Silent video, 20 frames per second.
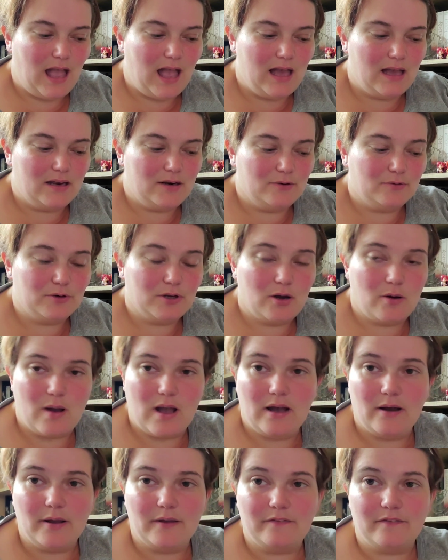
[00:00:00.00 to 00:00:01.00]
I don't know
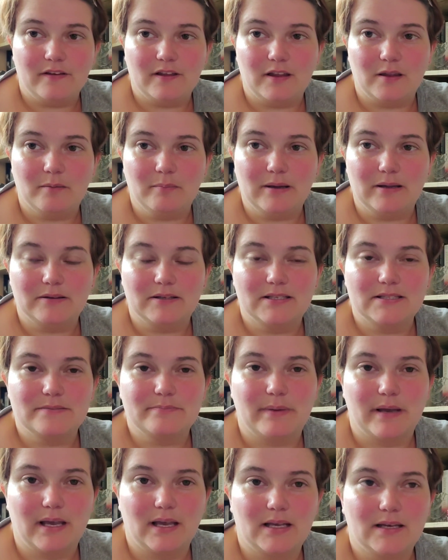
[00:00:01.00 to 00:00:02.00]
how I feel about this
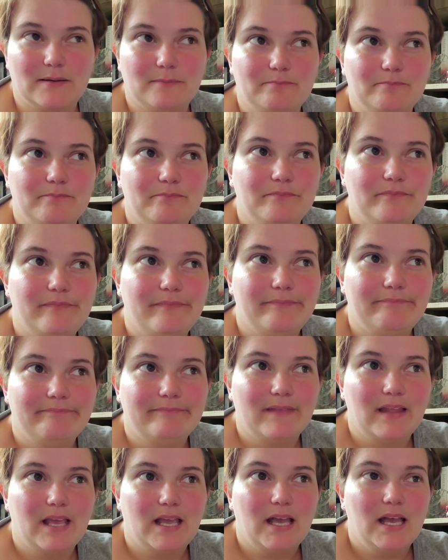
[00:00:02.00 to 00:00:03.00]
pick.
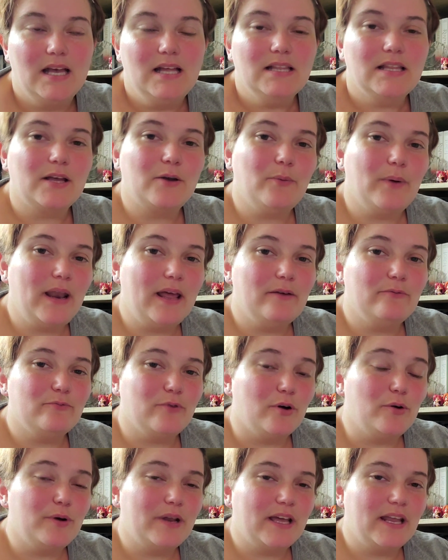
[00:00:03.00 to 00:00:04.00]
Like, when I
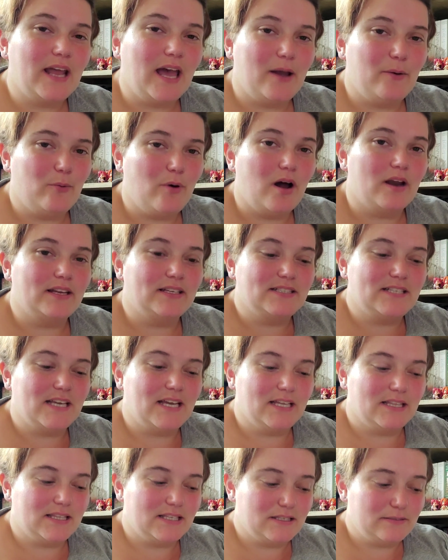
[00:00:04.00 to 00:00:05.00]
wrote it, I wanted to
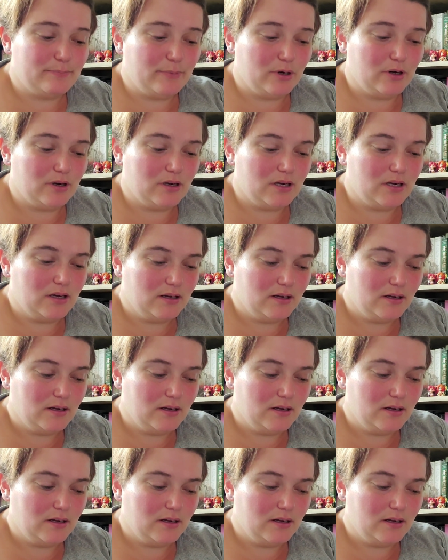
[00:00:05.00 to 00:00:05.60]
get this book.